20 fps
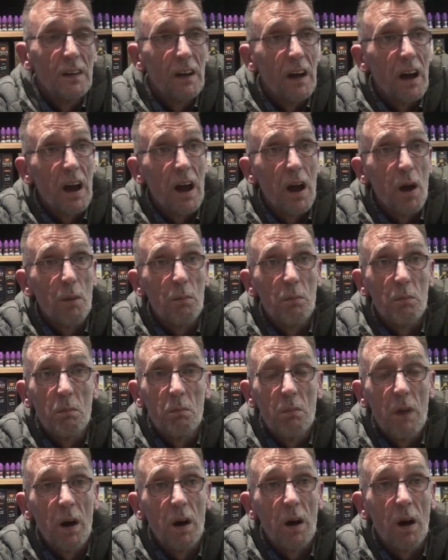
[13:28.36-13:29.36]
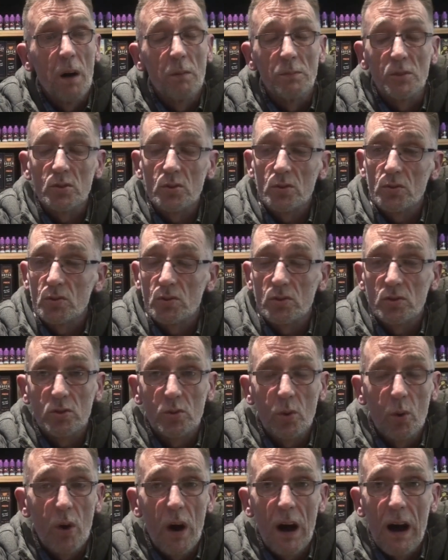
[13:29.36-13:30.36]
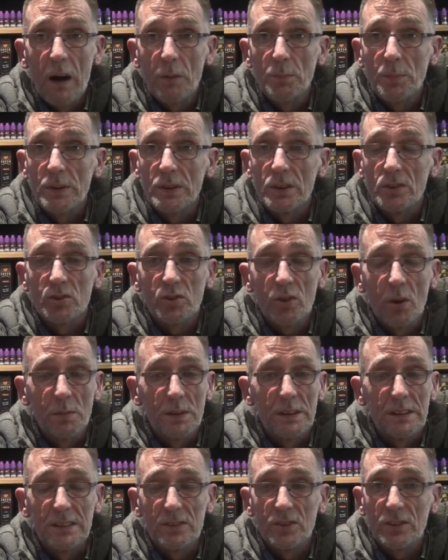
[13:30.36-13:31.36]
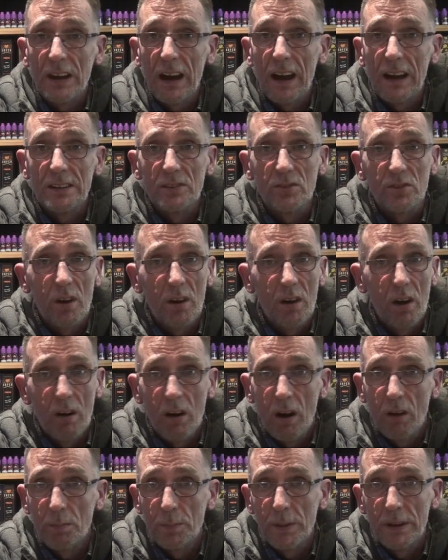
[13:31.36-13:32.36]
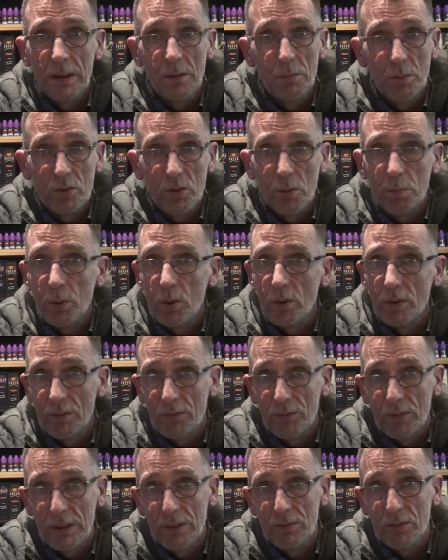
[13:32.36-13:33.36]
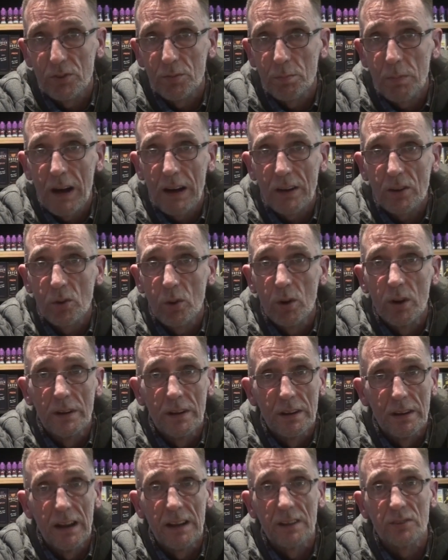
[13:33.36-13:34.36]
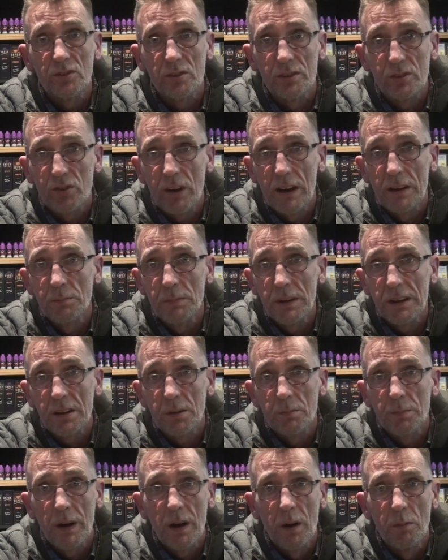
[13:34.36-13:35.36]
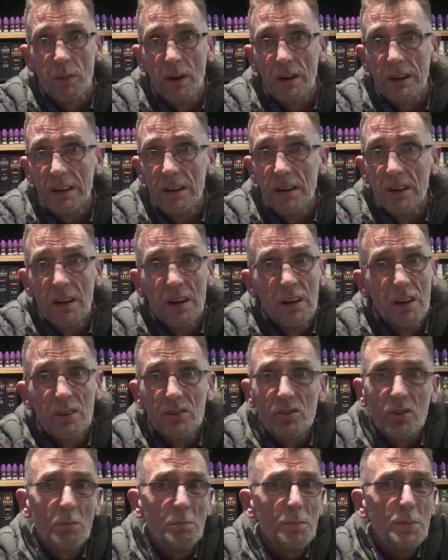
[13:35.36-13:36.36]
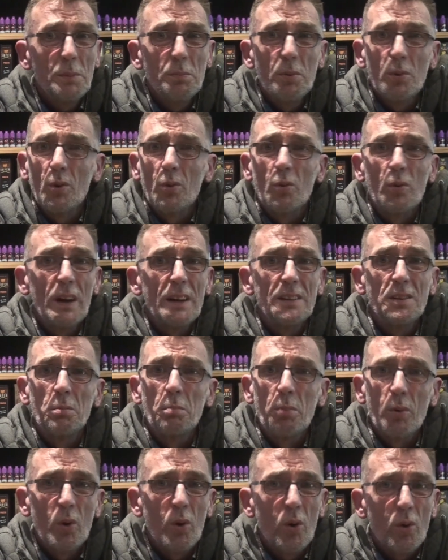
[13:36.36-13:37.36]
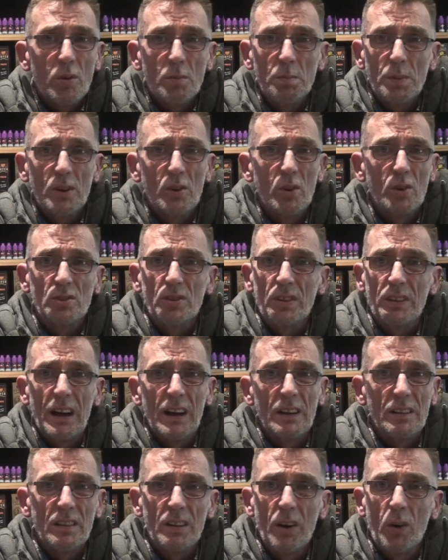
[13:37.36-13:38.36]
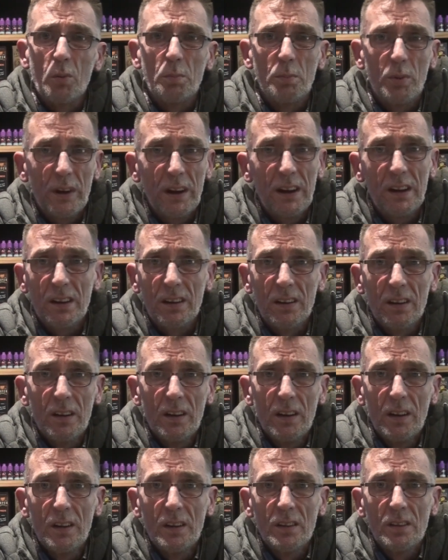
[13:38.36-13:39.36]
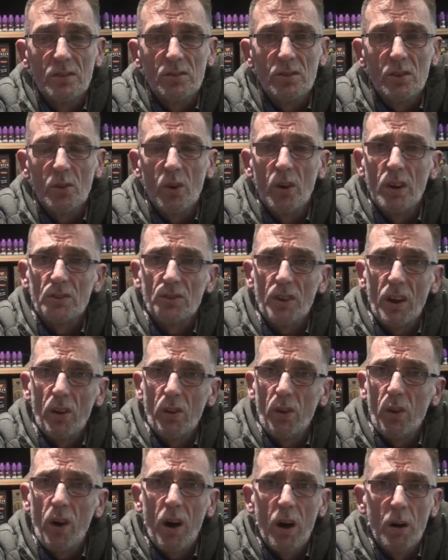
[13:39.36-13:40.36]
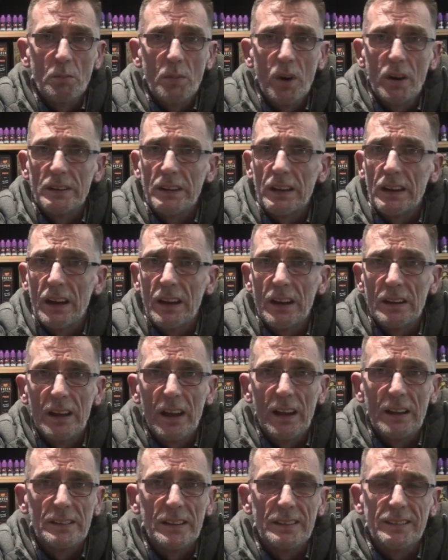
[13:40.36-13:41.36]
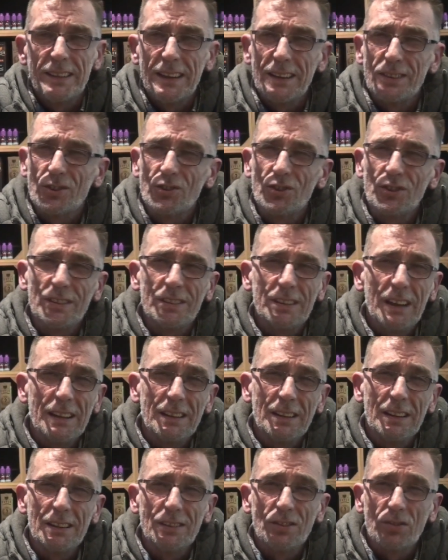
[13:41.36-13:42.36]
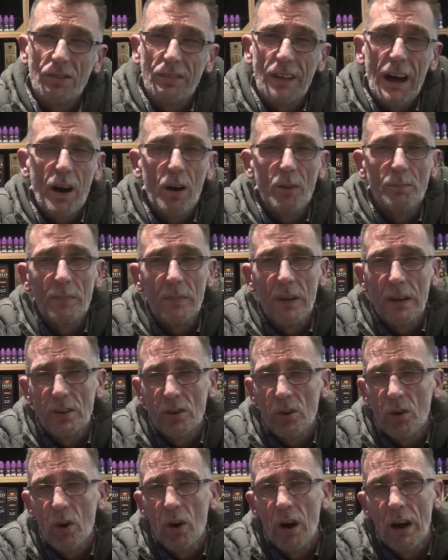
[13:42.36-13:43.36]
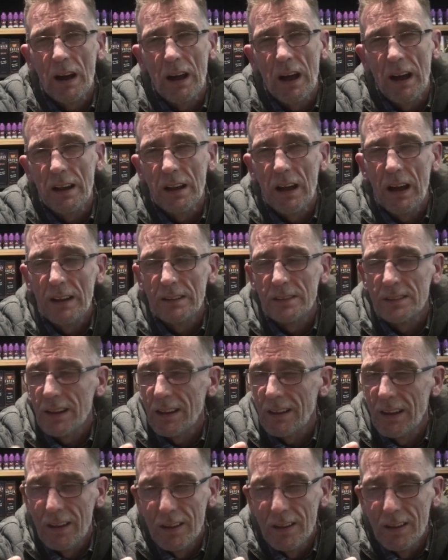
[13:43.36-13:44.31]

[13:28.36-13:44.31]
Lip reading: I'm so happy that some of these guys have been able to put their flavours back on and actually try and make a bit of money. Some people already broke because of that little break. Do you know, it's a lot of money, and she didn't, that, you know, and